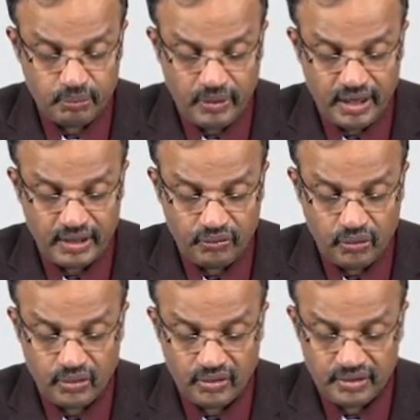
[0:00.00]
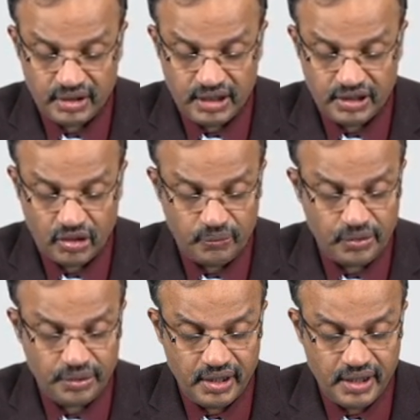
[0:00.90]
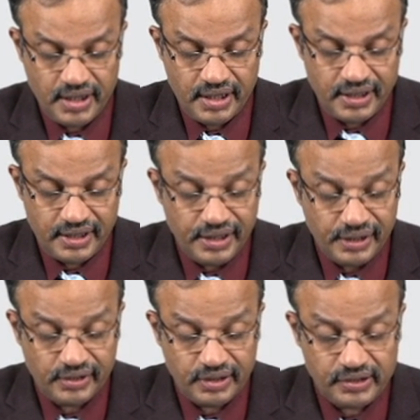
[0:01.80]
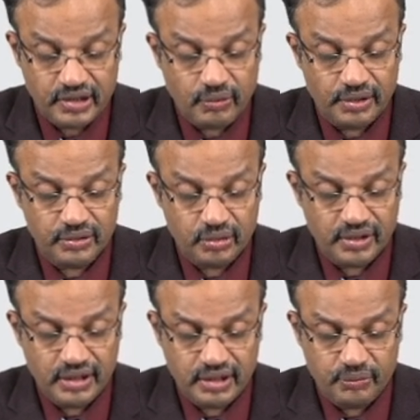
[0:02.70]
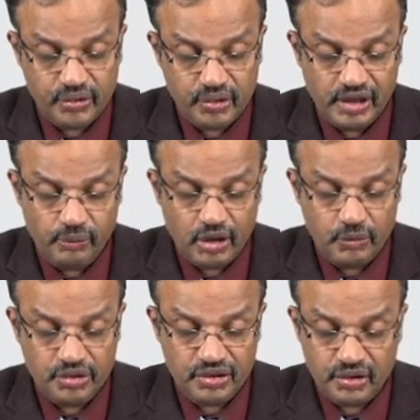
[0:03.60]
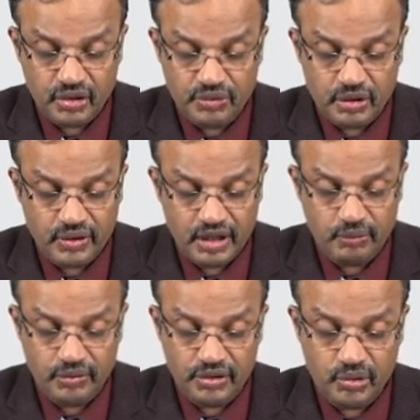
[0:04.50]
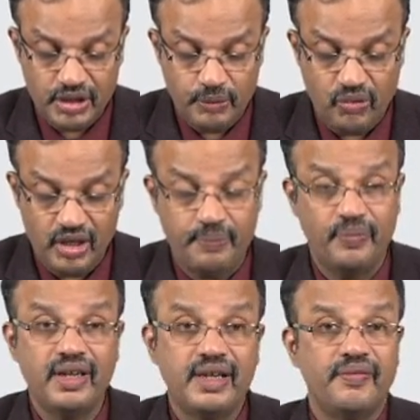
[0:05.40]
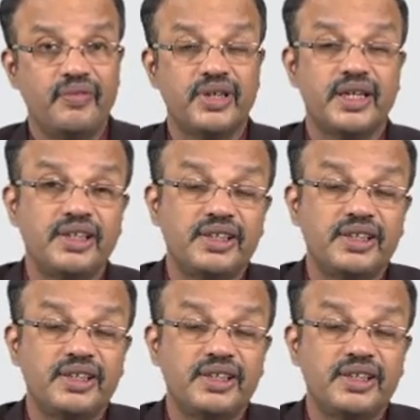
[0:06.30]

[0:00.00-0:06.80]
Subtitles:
SMAD4 gene is observed. It increases the risk of colon. So that is the juvenile polyposis syndrome is different from the juvenile polyp, which I